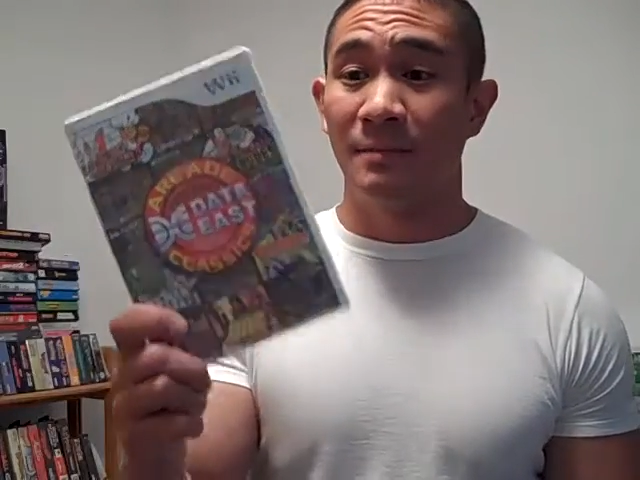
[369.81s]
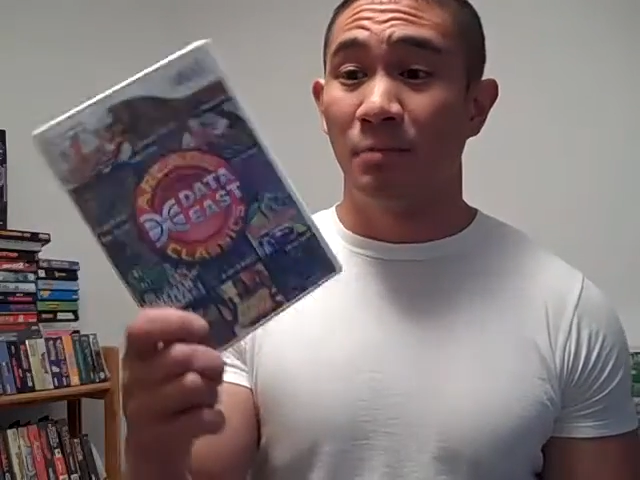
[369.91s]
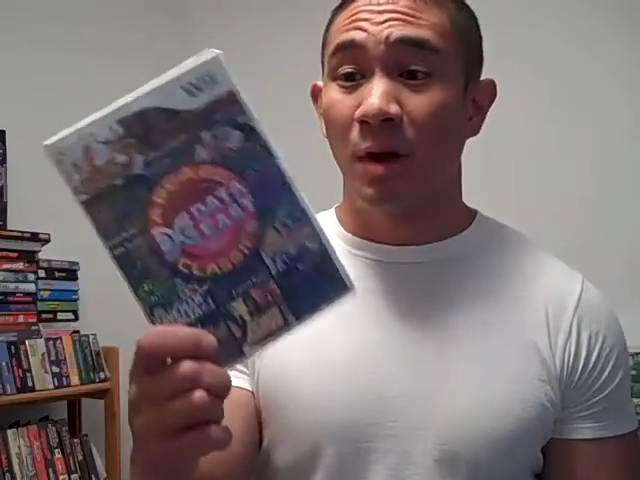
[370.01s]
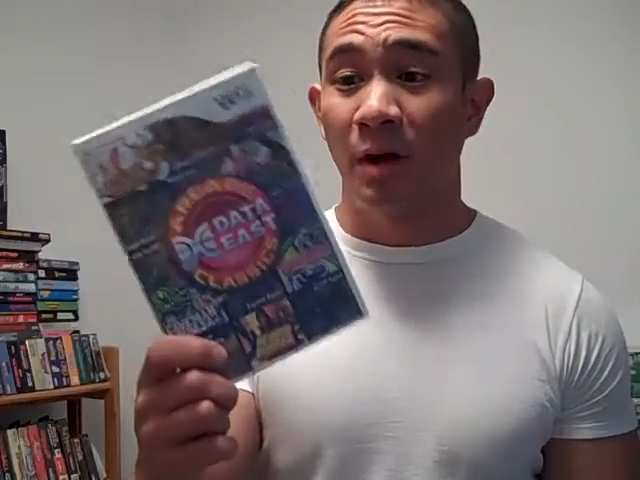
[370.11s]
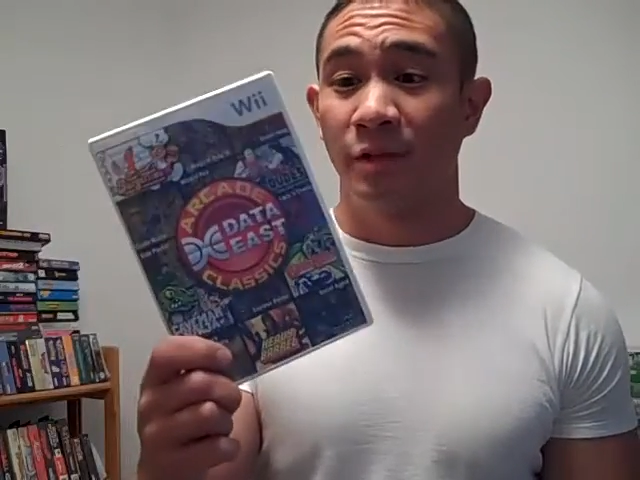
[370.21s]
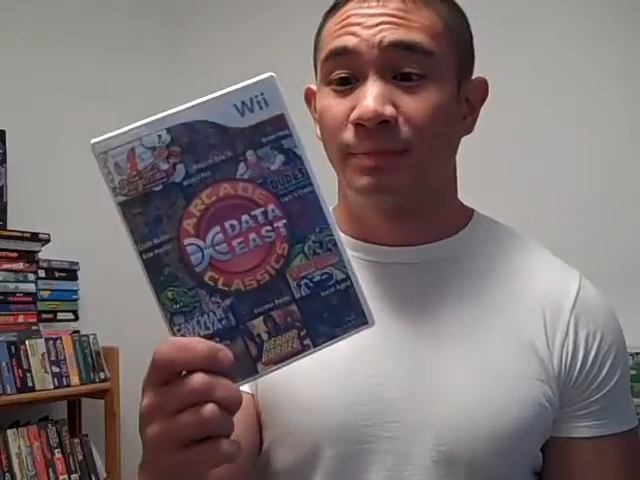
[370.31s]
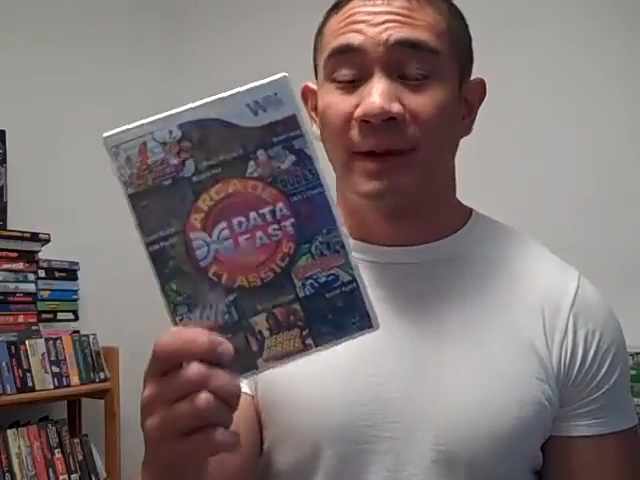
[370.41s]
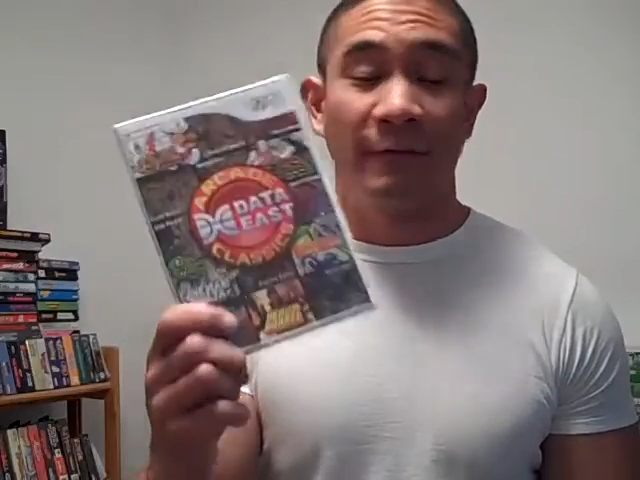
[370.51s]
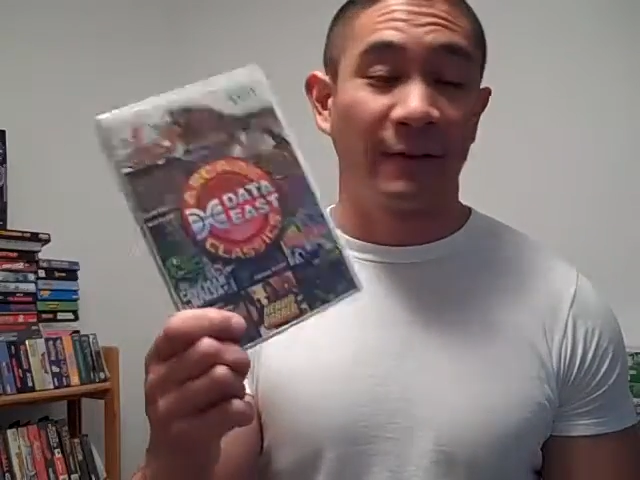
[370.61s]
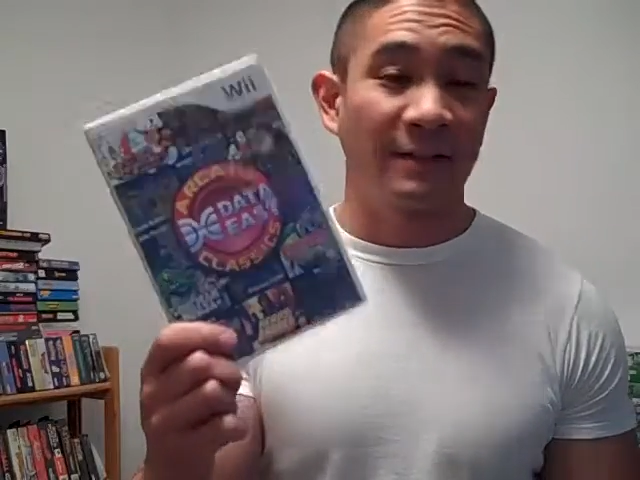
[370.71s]
in March,
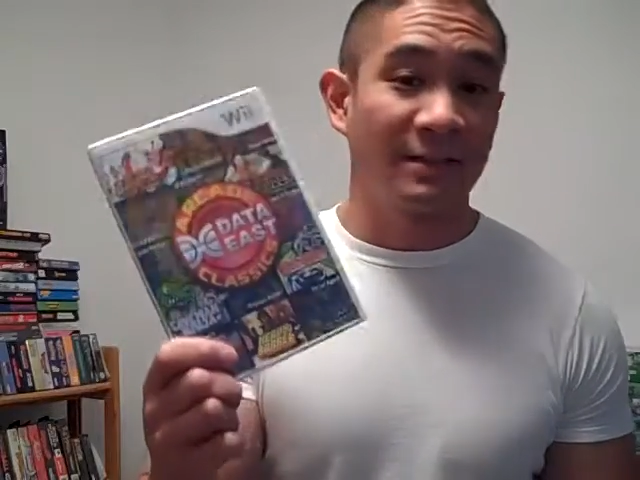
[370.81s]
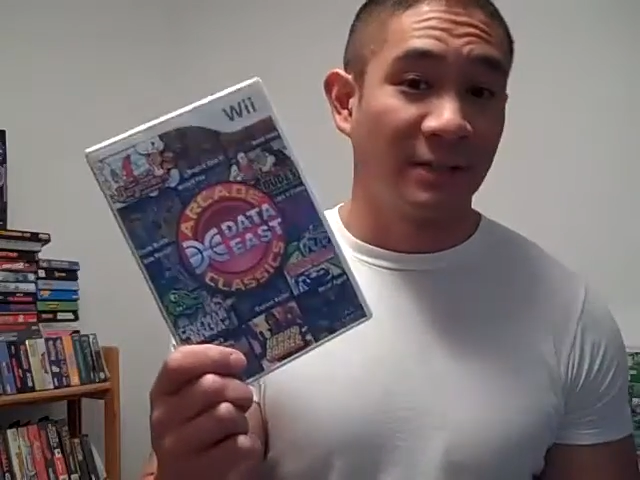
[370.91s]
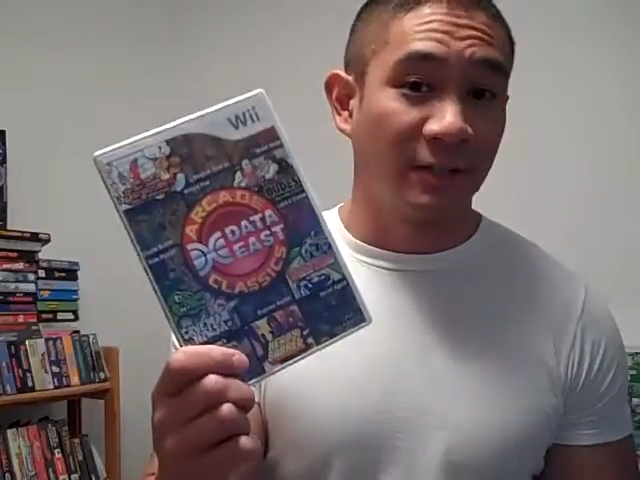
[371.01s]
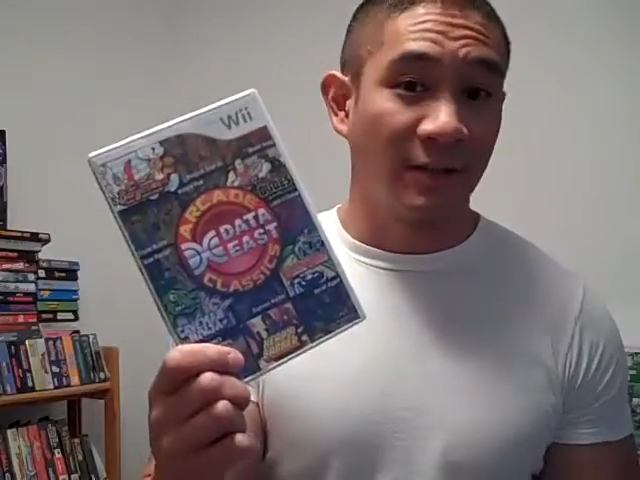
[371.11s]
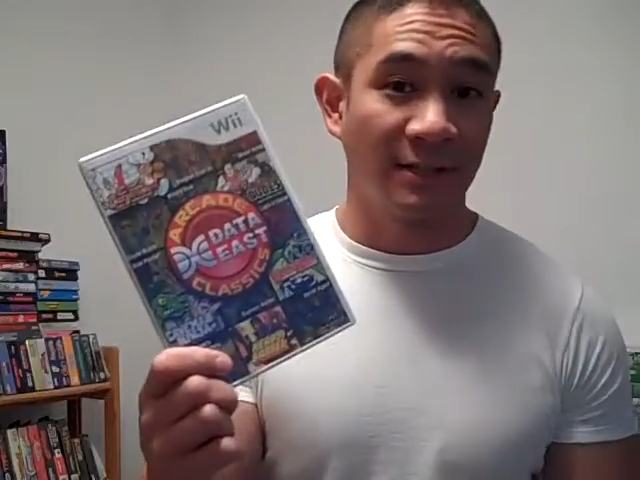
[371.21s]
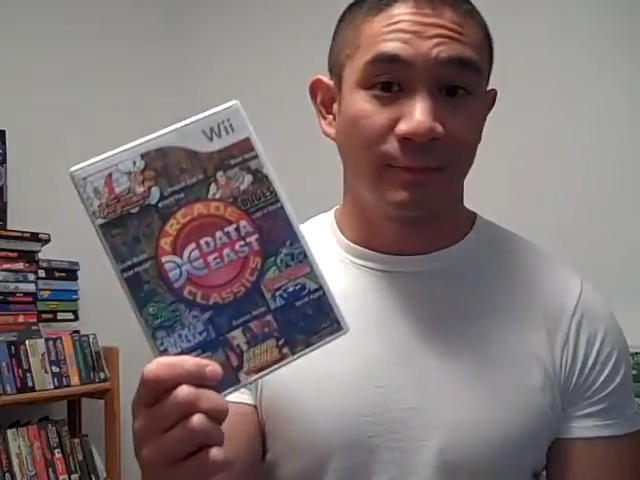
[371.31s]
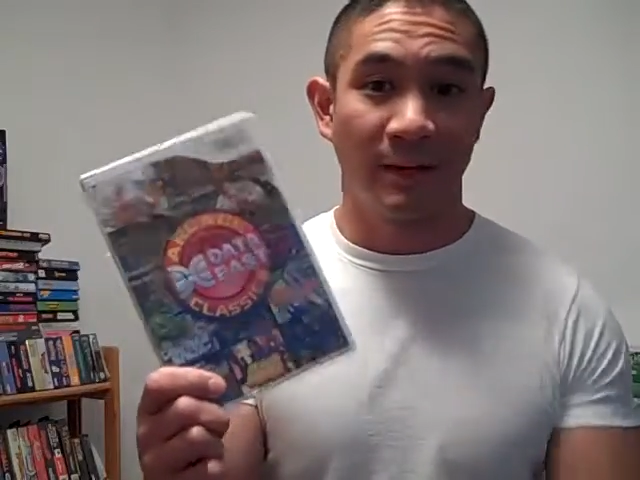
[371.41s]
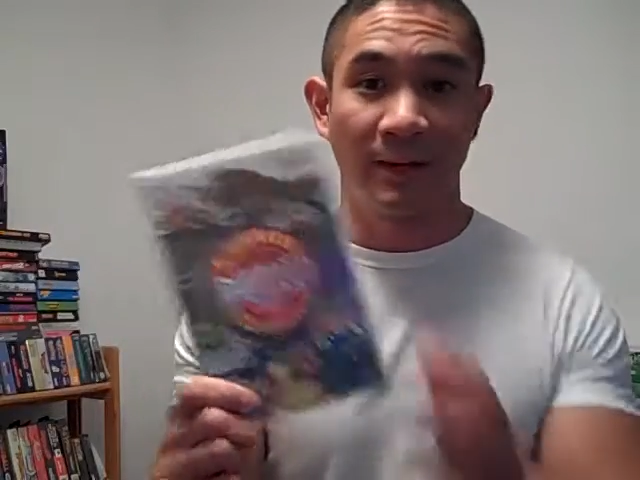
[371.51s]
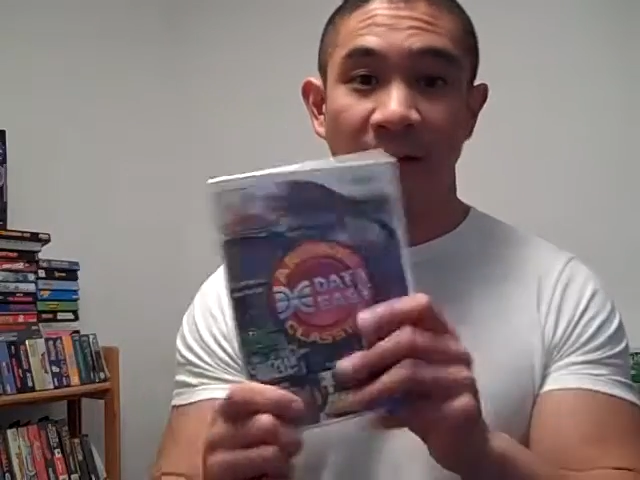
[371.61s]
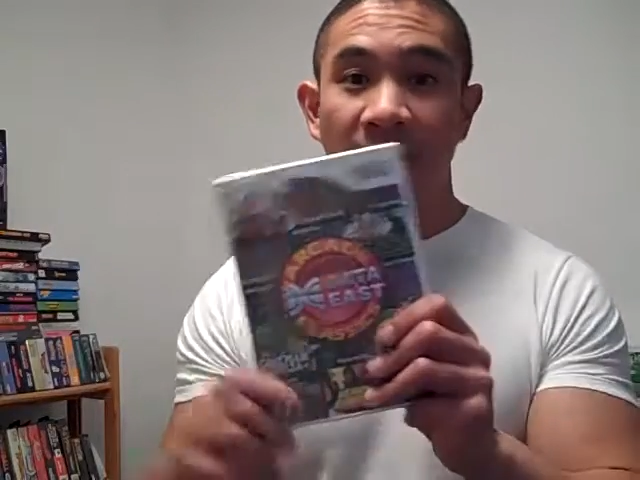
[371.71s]
but I forgot to tell you guys
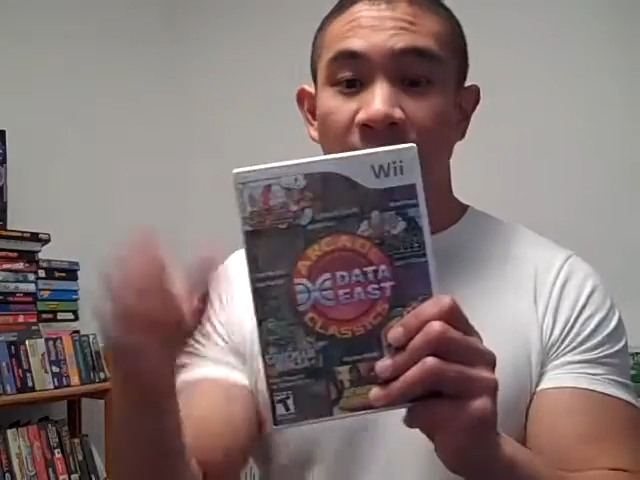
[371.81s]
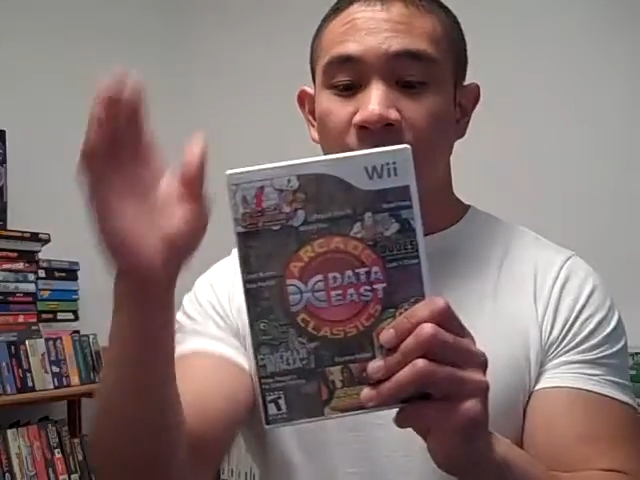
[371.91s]
about it.